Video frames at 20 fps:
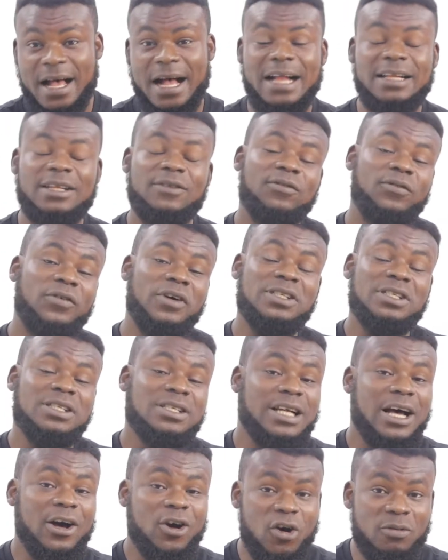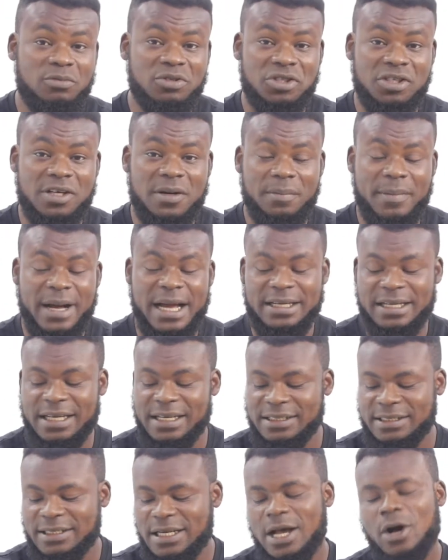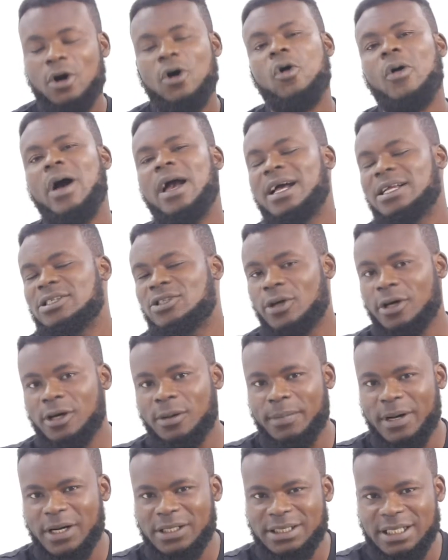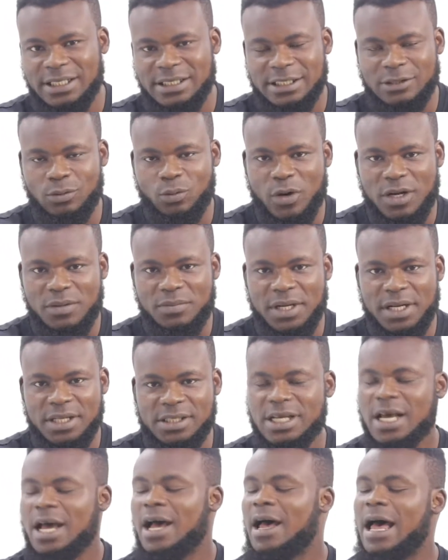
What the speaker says: And the first thing that comes to their mind is, oh, I can talk about this in 1 minute.